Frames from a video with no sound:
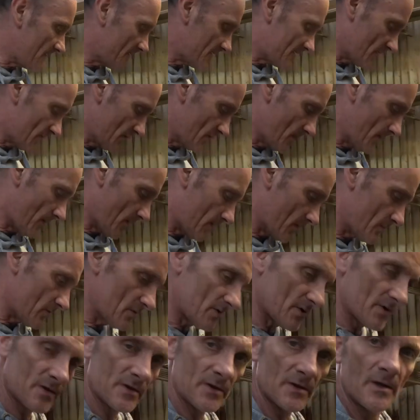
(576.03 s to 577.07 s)
of this on your
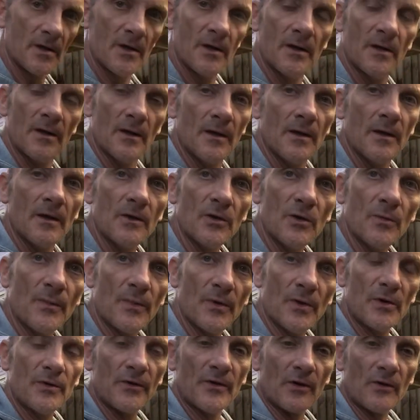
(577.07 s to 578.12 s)
boots, you
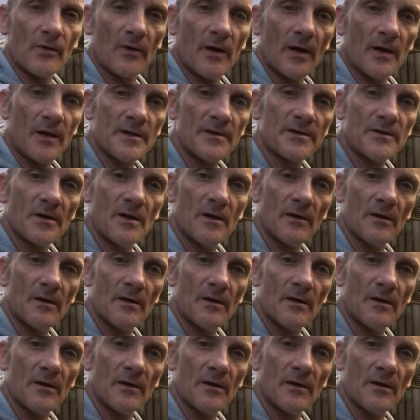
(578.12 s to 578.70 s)
burn the grass.